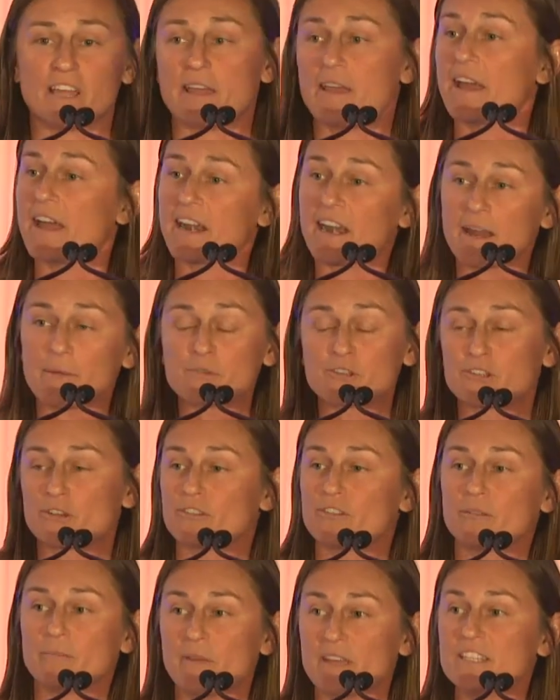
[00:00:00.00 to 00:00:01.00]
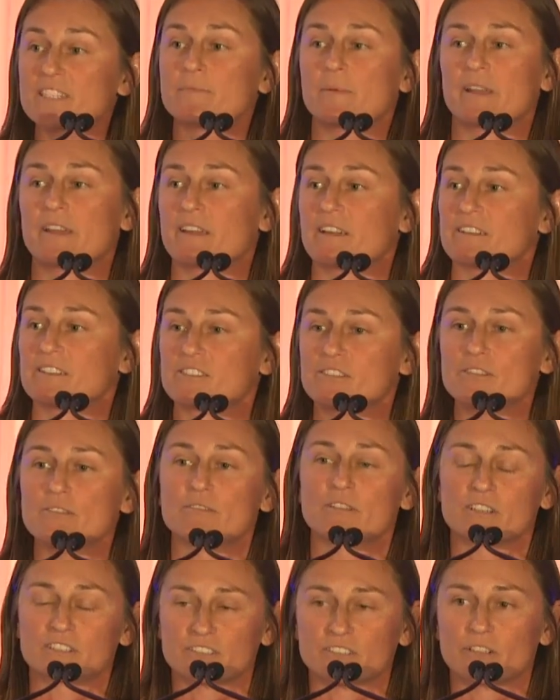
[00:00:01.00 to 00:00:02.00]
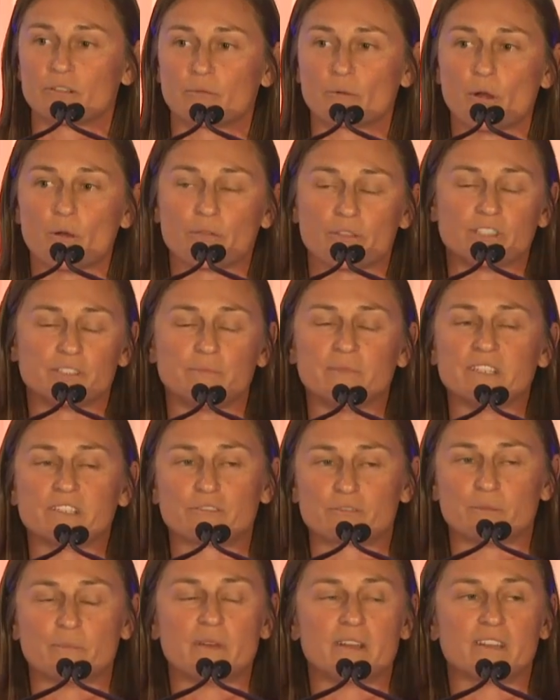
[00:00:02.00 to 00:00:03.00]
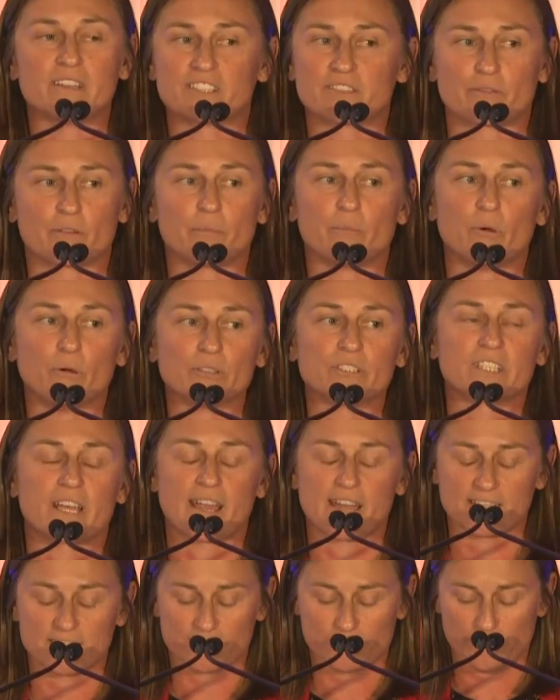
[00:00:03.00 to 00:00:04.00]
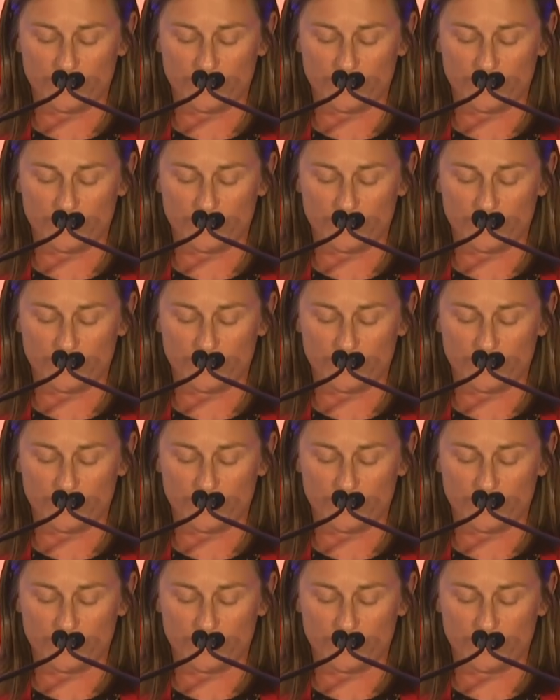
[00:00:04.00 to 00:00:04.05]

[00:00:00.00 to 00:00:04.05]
and I'm sure the men's players too, because the growth has been tremendous for both sides.